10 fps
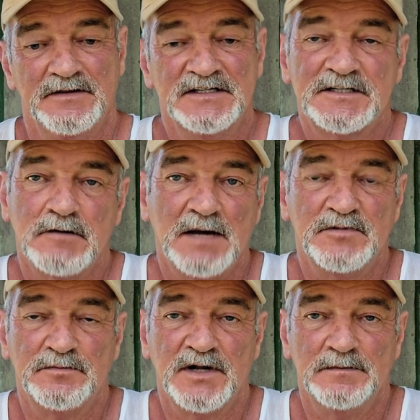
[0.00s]
This
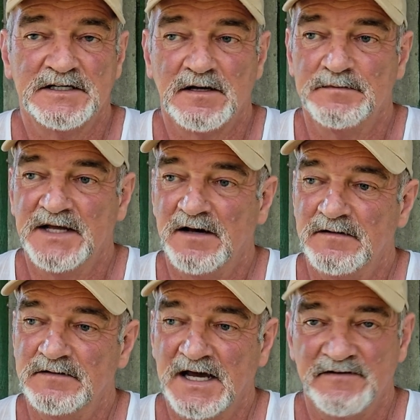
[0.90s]
crap will probably come
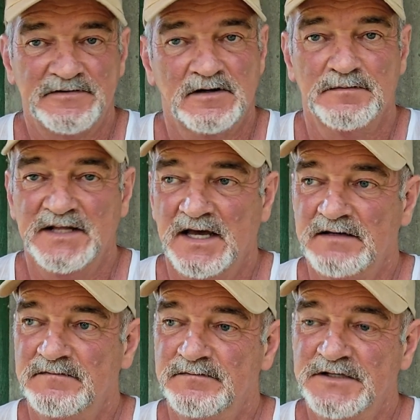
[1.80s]
down after I'm dead.